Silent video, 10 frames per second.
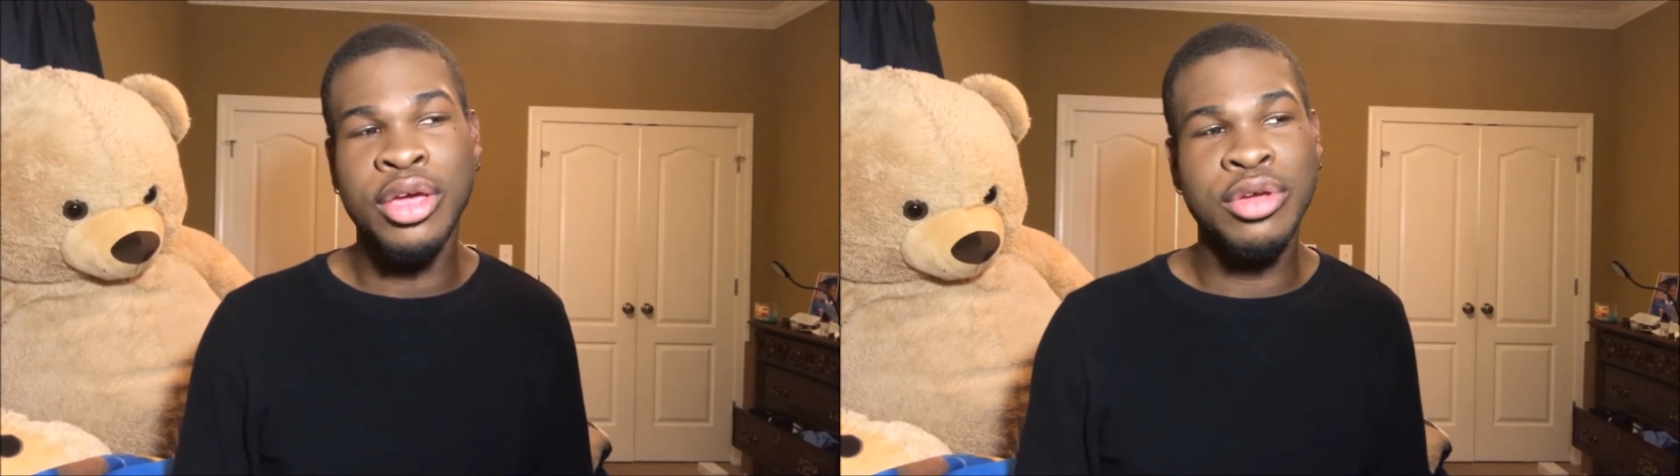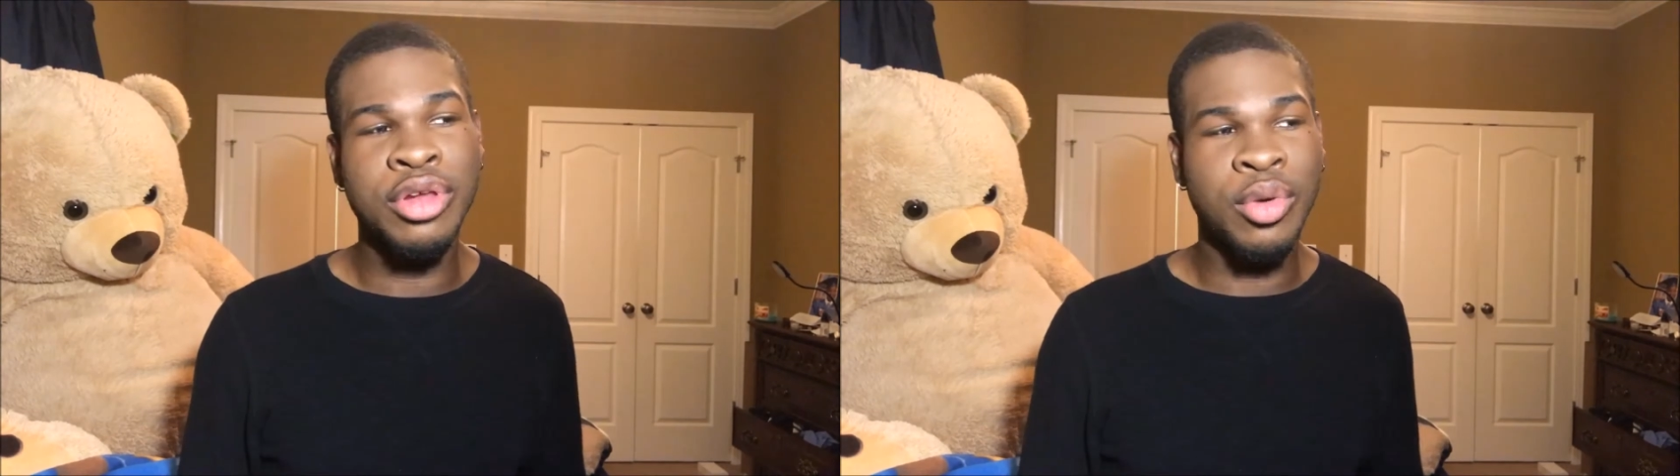
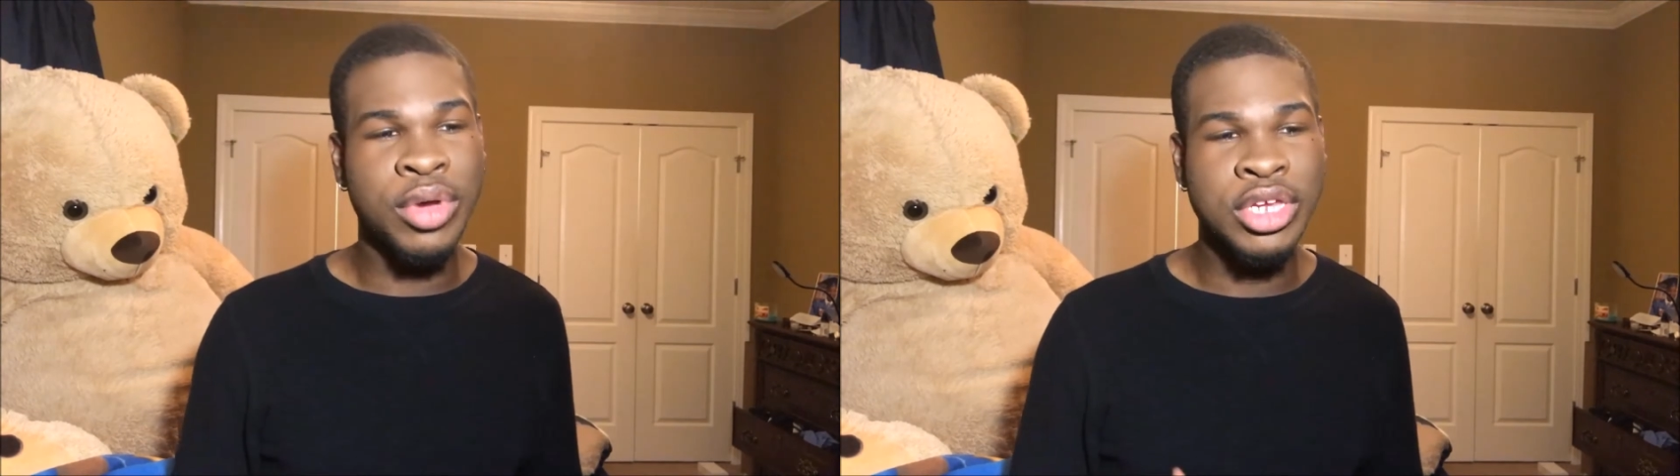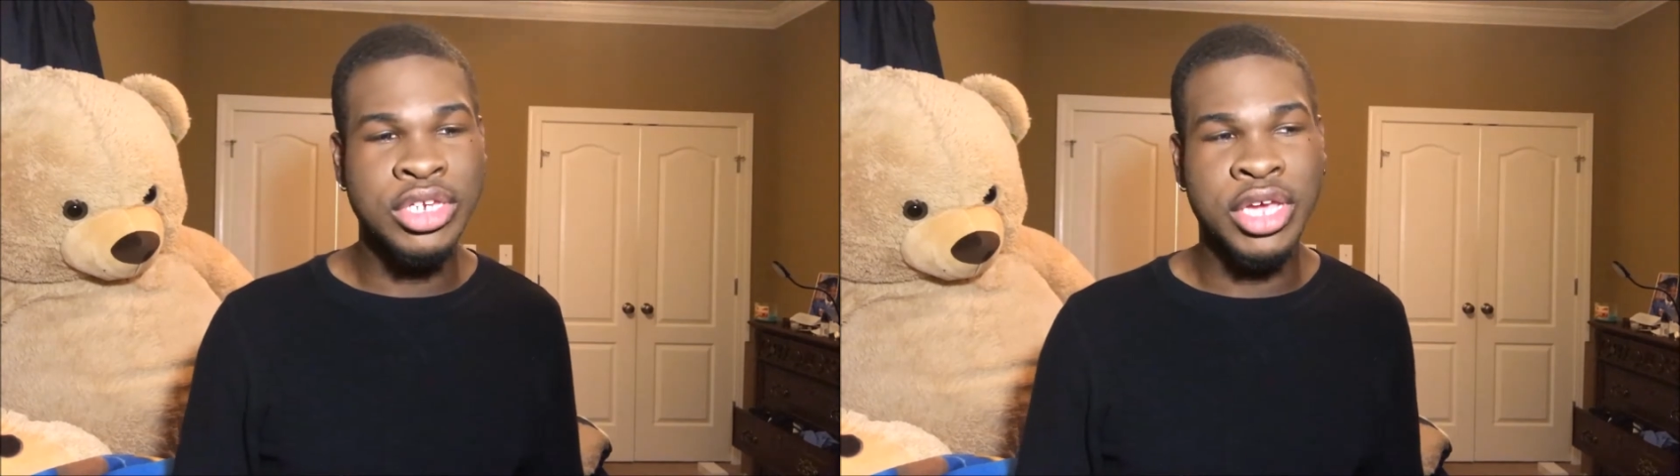you know,
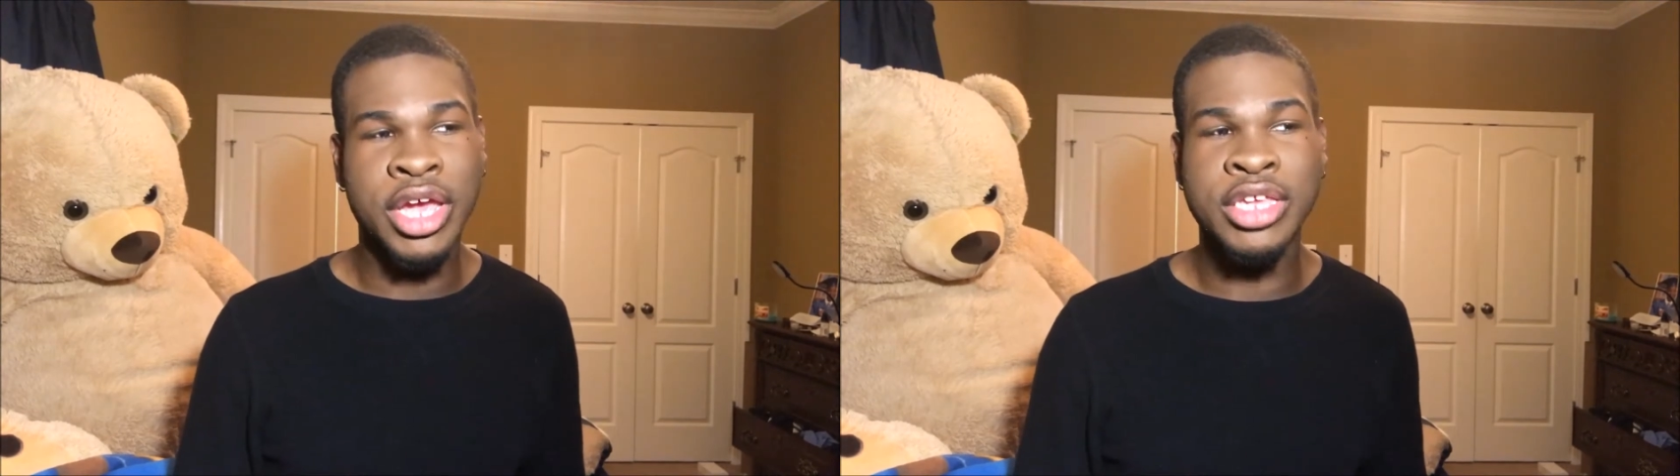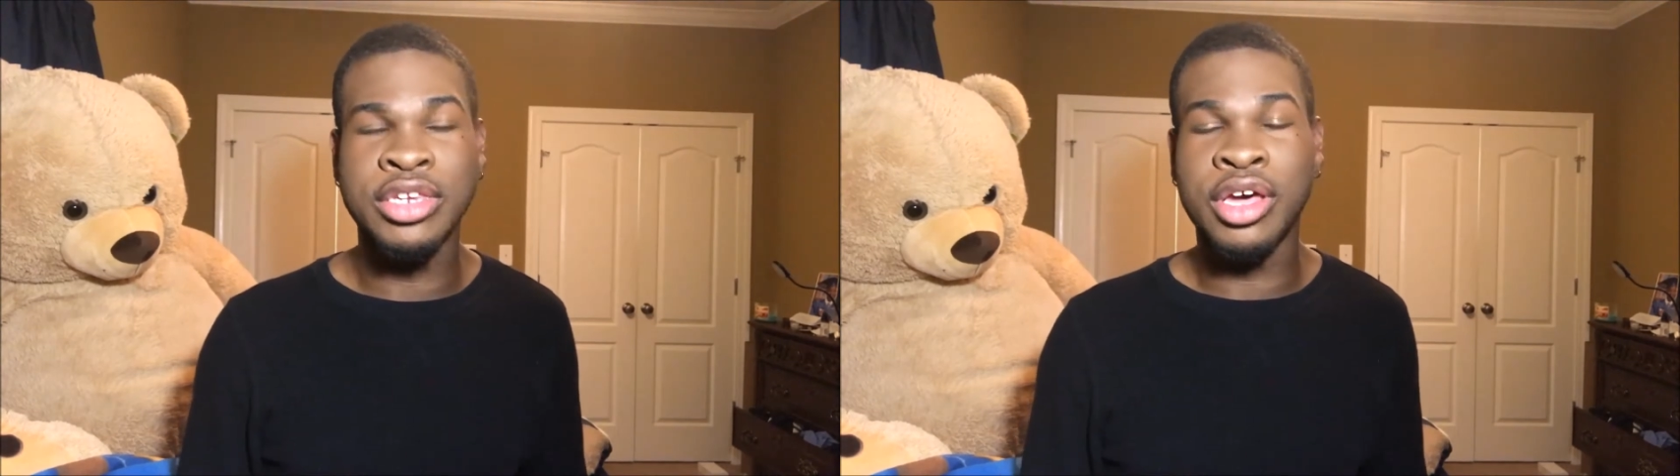we
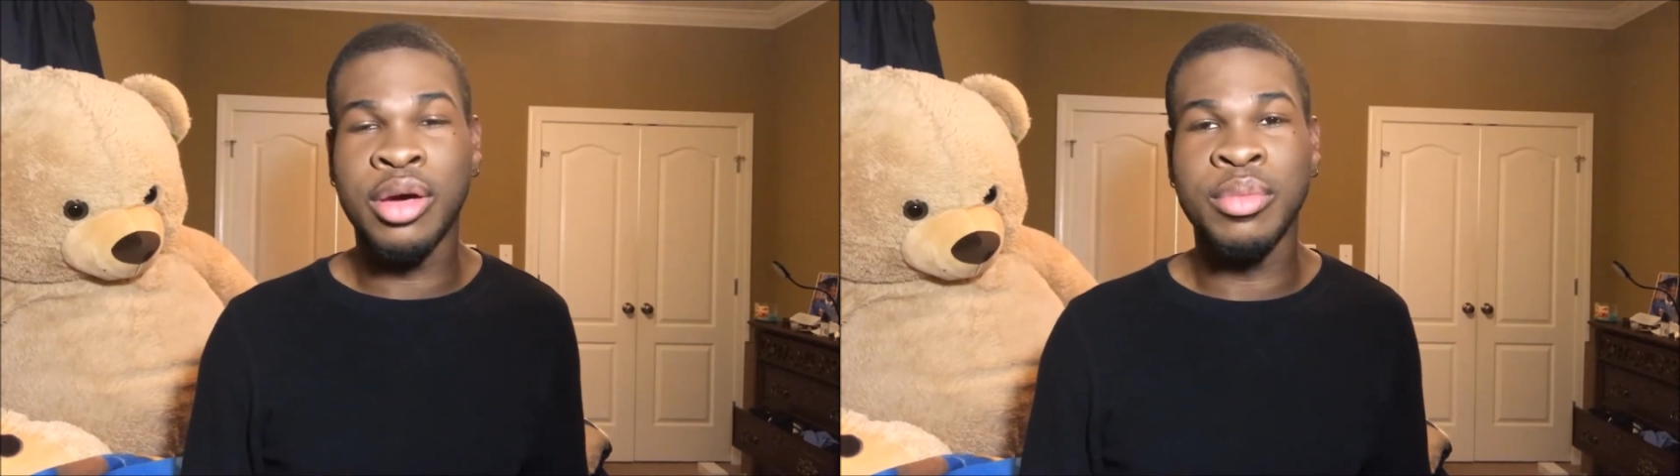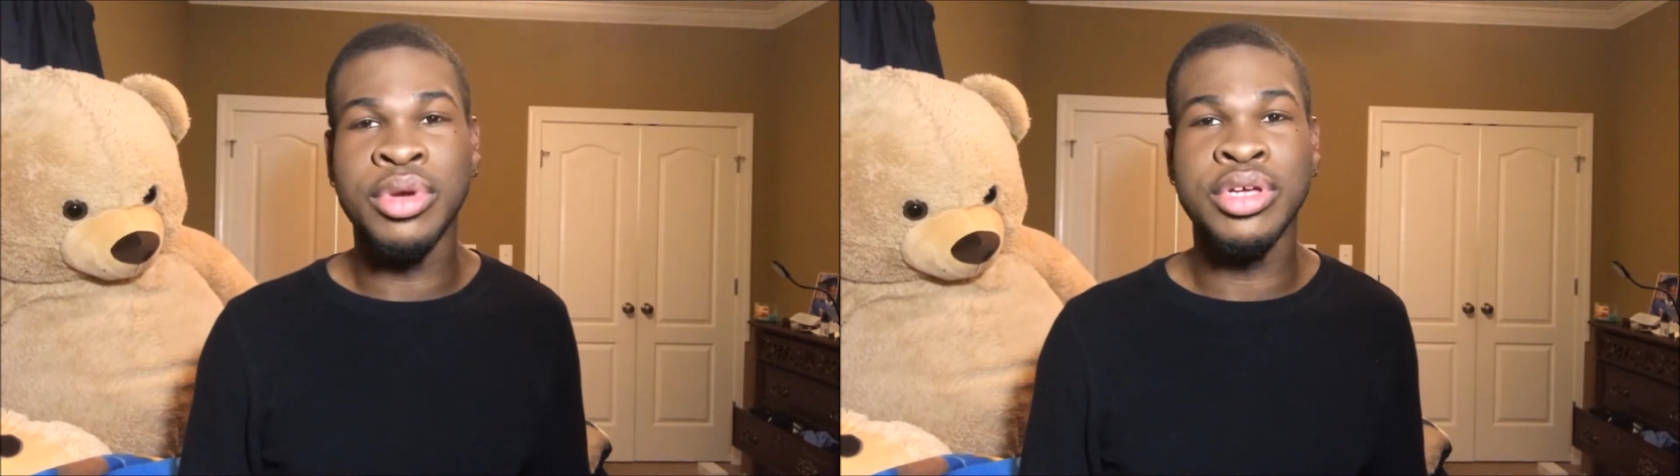exchange
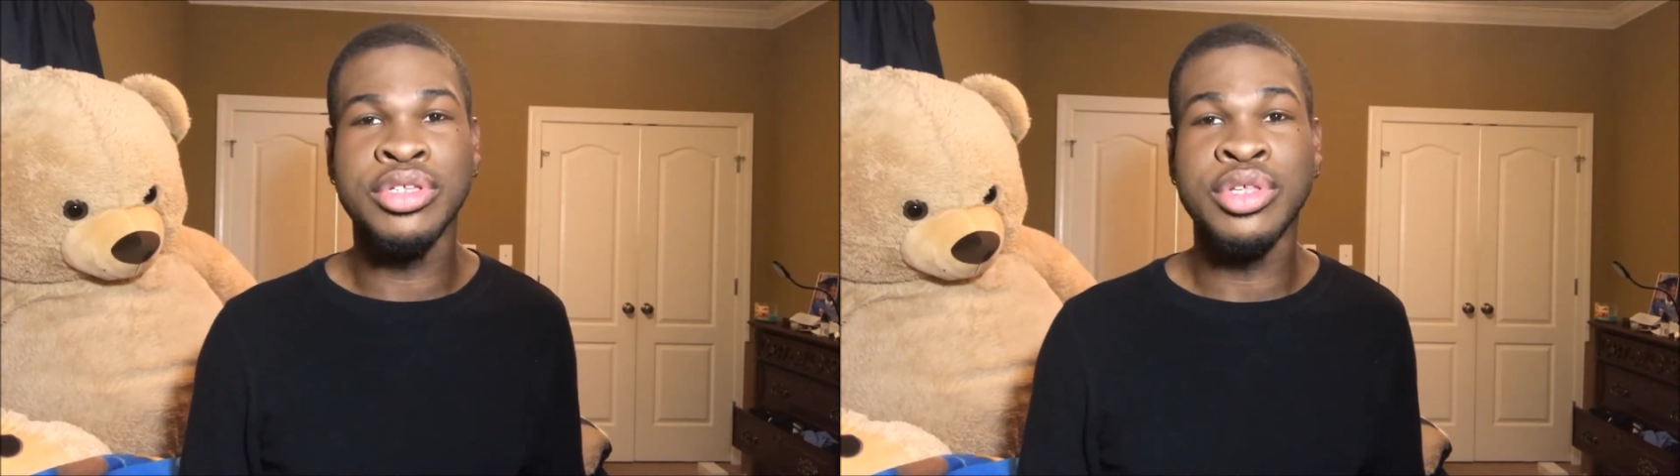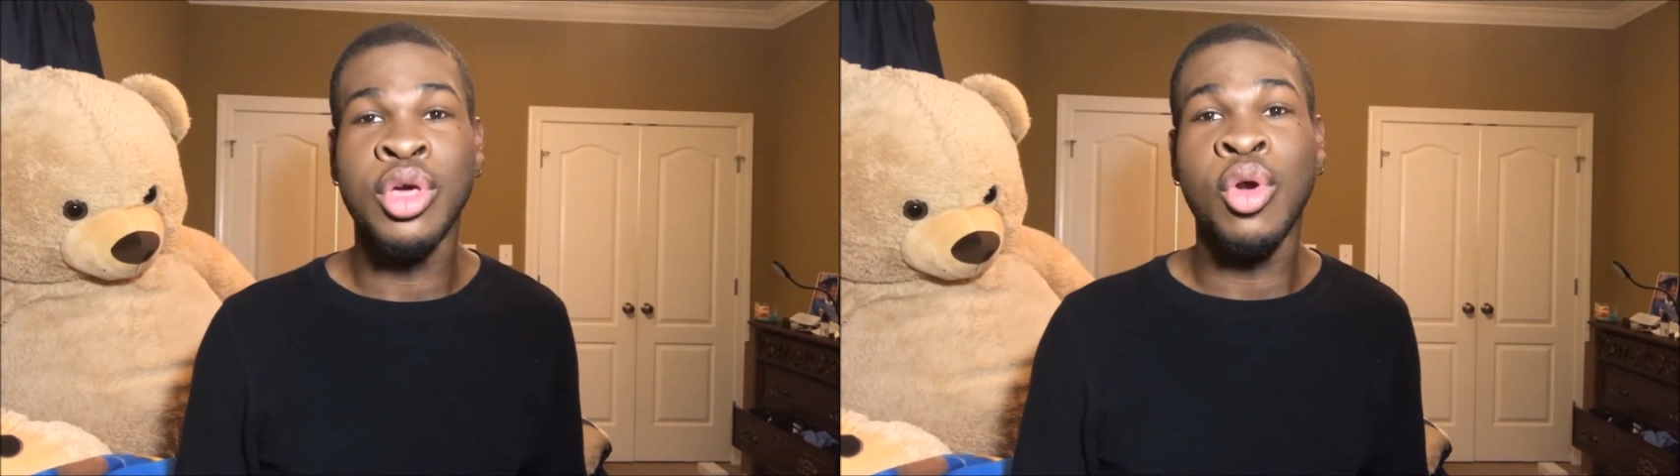numbers.